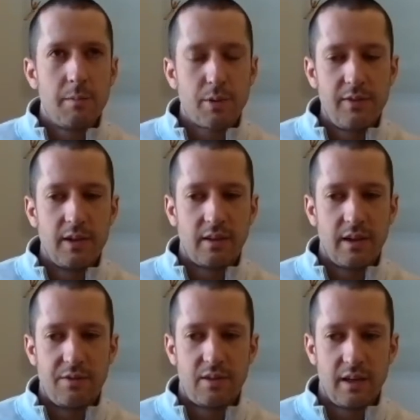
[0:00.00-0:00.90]

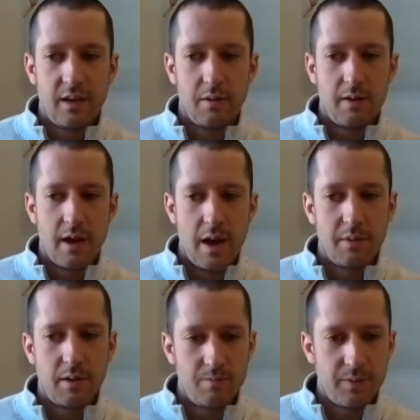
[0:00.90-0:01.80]

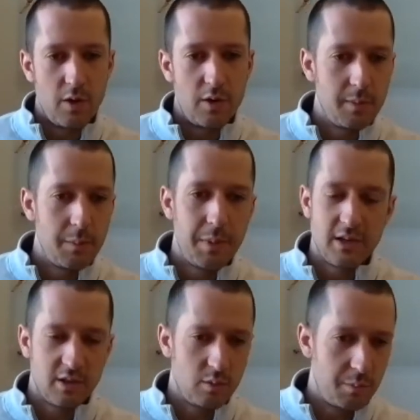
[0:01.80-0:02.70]
human
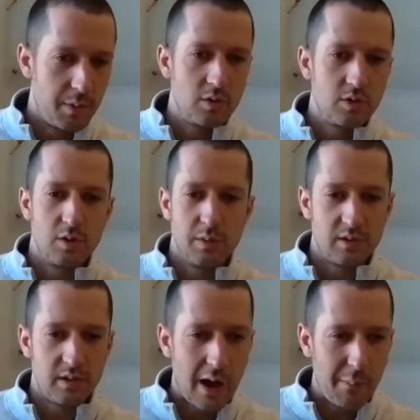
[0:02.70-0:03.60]
patients with bone tumors
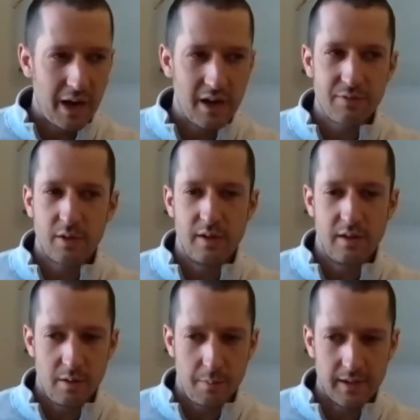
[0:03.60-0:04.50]
and how painful and
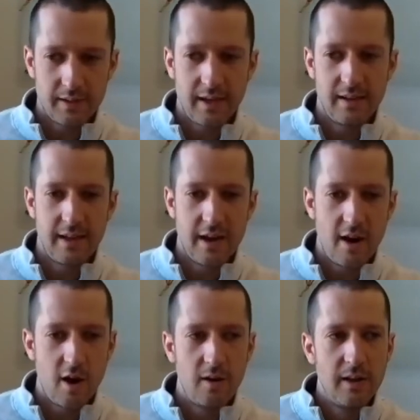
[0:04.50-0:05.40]
debilitating they
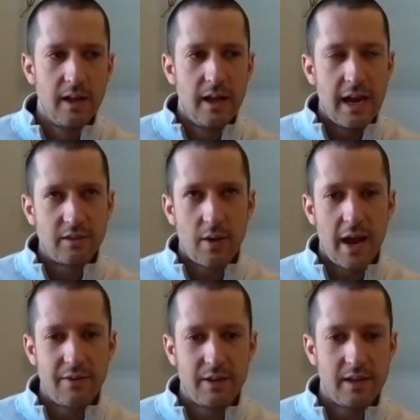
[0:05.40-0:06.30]
are. And so
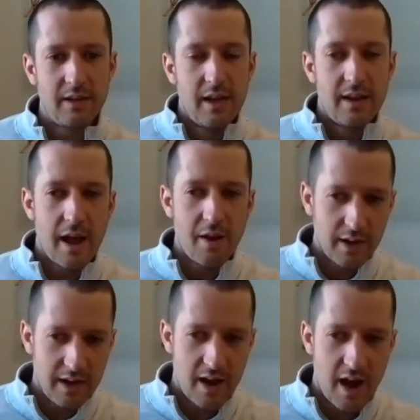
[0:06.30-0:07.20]
having not only
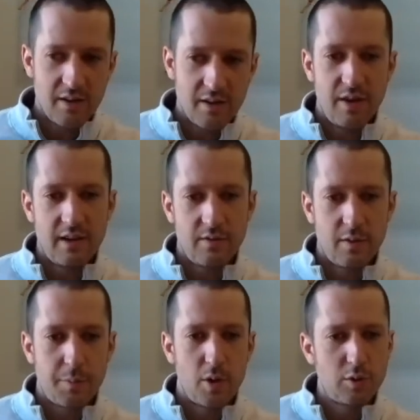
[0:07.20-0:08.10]
a non-invasive
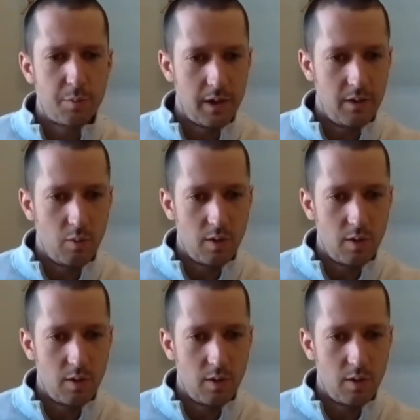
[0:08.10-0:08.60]
approach, but